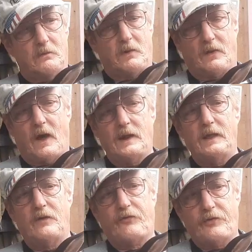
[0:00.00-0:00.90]

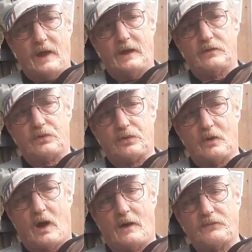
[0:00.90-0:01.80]
Melania sheds,
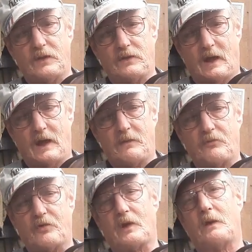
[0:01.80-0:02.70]
oftentimes
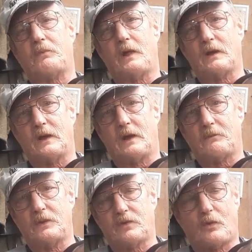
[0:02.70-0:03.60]
she'll get plugged up.
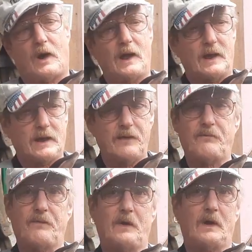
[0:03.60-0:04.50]
It's why I keep
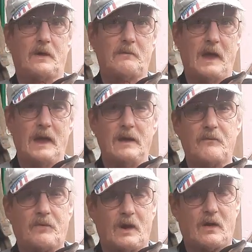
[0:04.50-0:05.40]
hay in
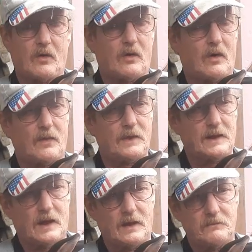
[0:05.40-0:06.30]
front of her all the
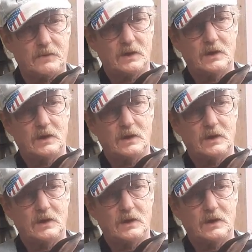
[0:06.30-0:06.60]
time.